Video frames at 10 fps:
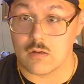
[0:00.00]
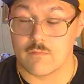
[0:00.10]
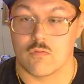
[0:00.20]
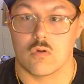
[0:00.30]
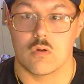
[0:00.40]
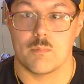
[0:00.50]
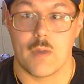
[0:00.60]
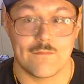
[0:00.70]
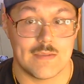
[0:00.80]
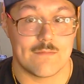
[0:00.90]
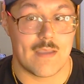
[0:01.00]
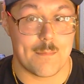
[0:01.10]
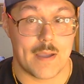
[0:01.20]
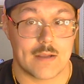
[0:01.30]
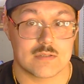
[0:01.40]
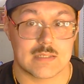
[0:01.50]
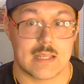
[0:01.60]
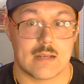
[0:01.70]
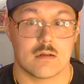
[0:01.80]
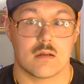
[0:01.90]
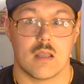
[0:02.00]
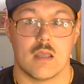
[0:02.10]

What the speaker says: for Buffy the Vampire Slayer,